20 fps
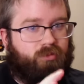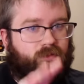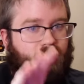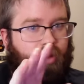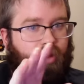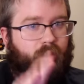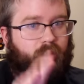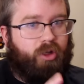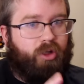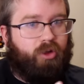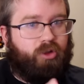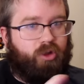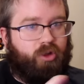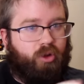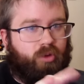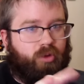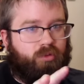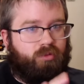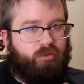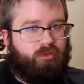I want to do it
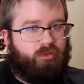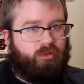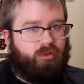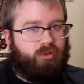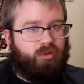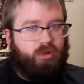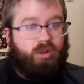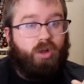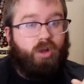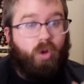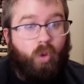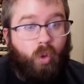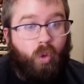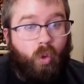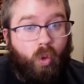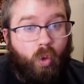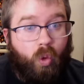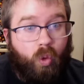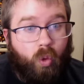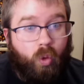too.
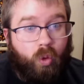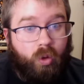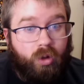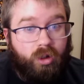Ooh.